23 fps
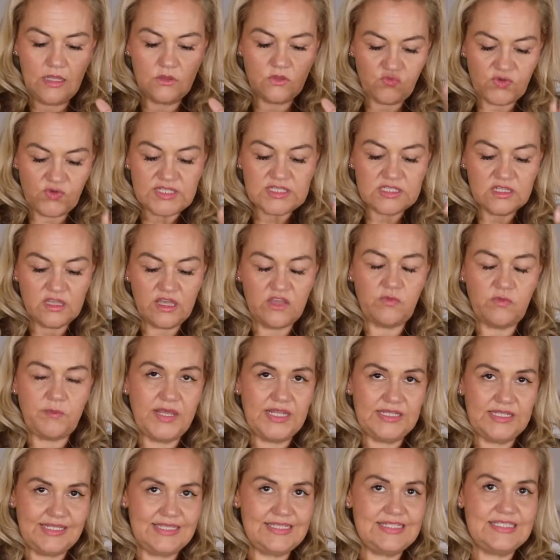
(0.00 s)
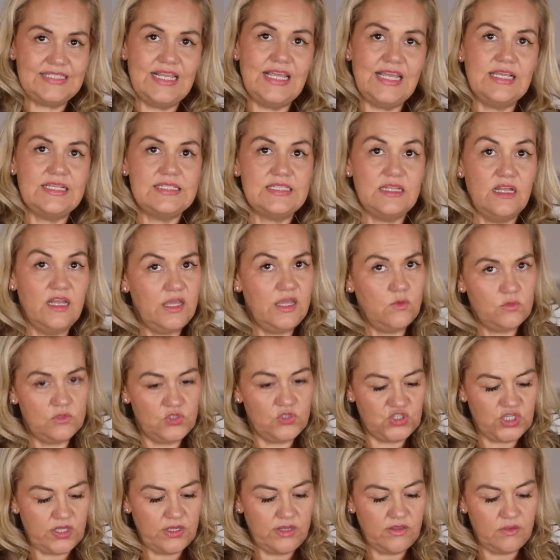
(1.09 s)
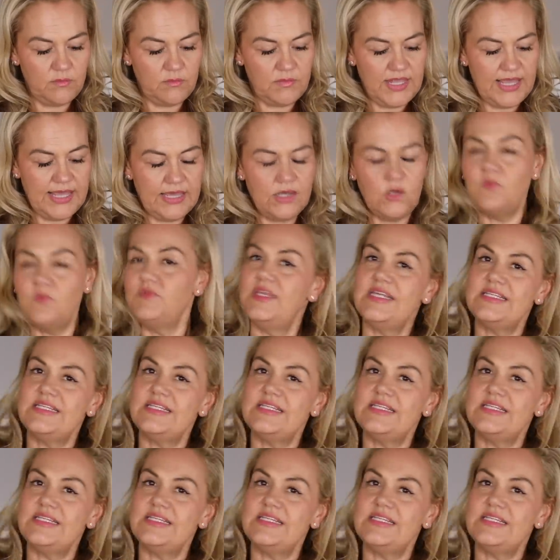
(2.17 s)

The reason I've picked these six, and I will show you them now,